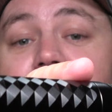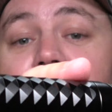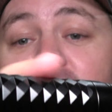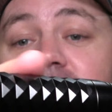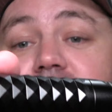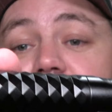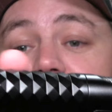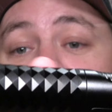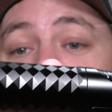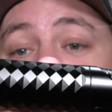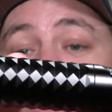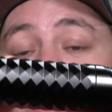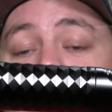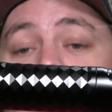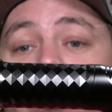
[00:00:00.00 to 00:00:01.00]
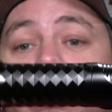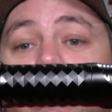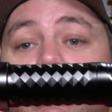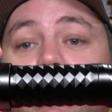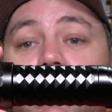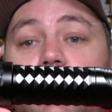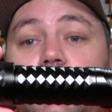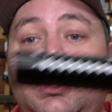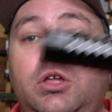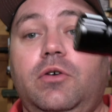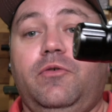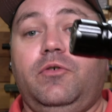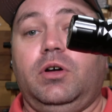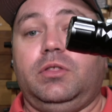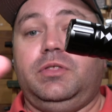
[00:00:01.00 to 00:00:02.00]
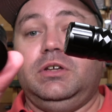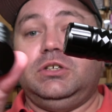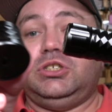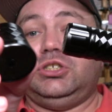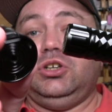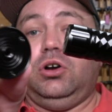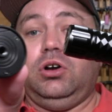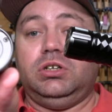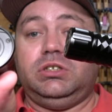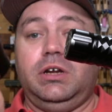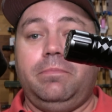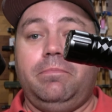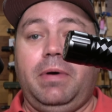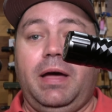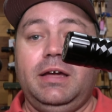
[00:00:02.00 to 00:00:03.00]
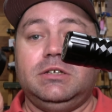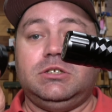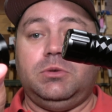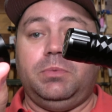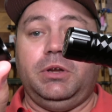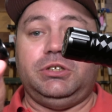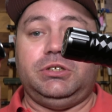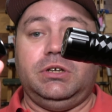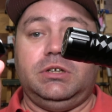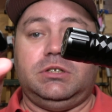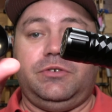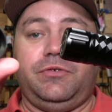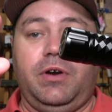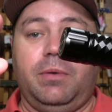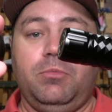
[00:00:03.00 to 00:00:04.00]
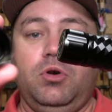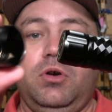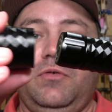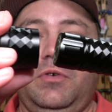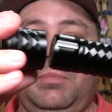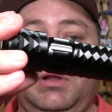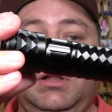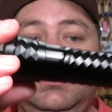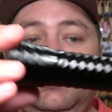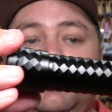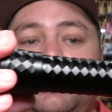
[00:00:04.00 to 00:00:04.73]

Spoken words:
nice knurling on it. You've got this charging base, which is removable.